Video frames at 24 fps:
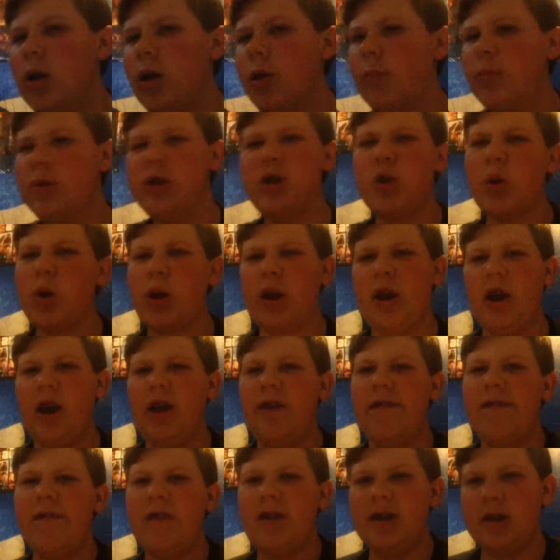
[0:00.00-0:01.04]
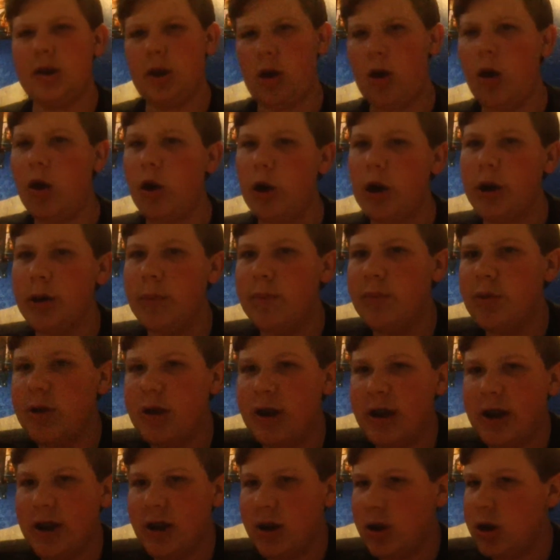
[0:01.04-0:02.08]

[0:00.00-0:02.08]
A majority of these are complete.